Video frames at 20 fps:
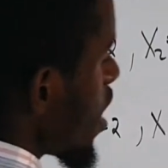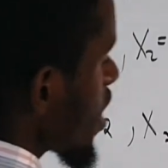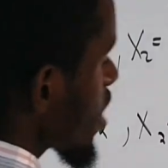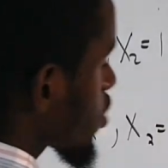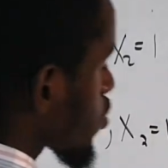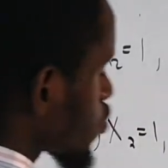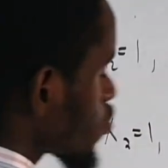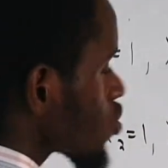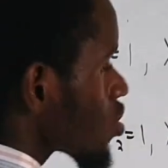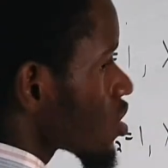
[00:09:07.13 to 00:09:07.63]

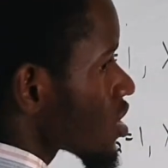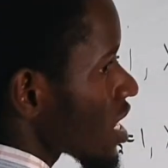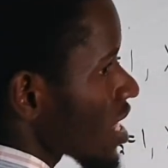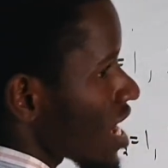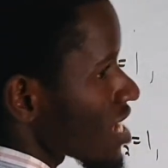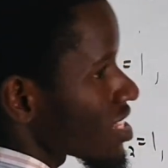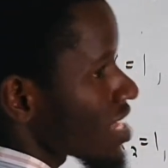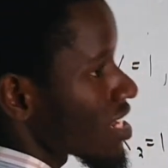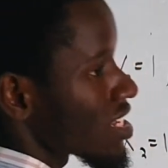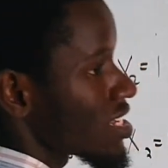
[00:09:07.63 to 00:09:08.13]
X2 is
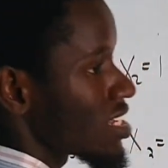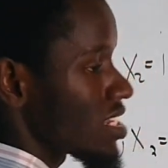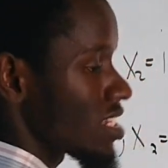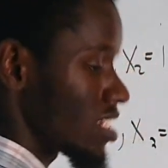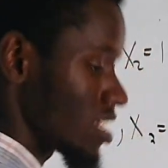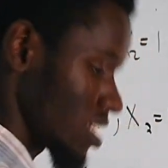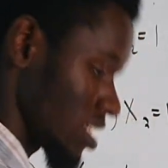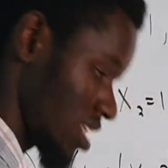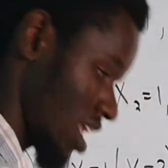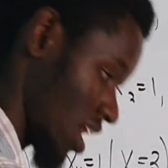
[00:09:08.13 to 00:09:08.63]
telling us that
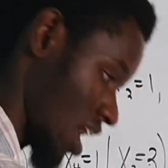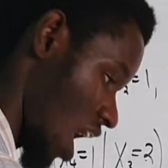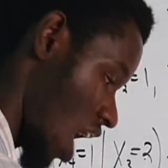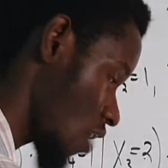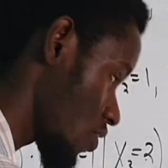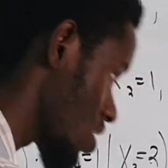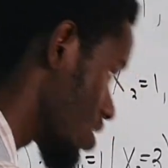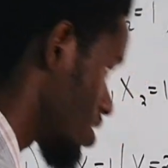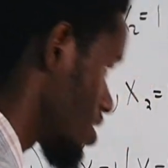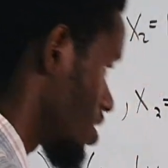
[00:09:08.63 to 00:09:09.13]
the
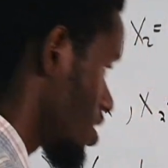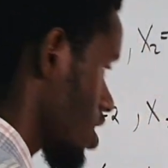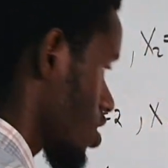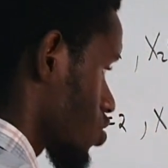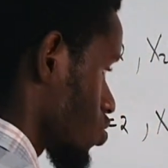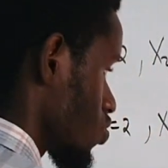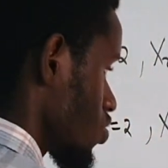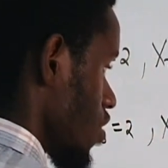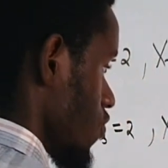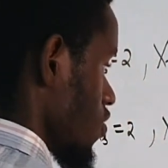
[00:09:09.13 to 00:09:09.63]
current is
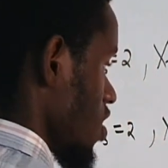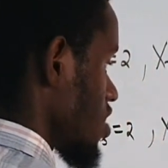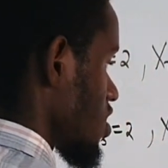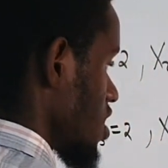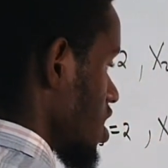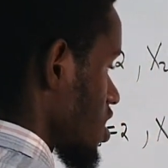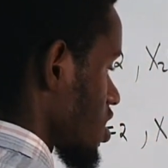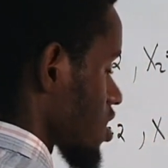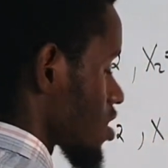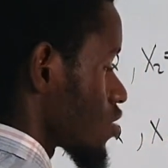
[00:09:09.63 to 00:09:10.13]
x2, the future
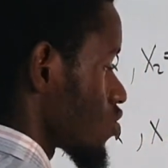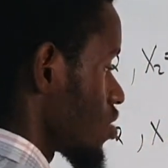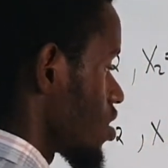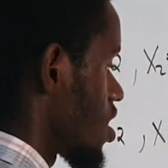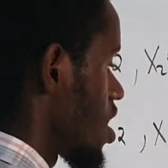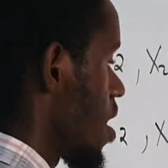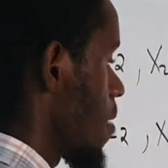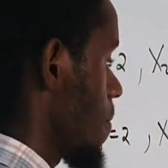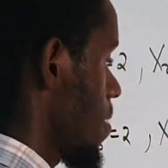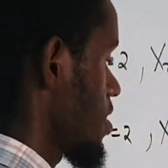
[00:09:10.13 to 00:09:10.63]
is x3.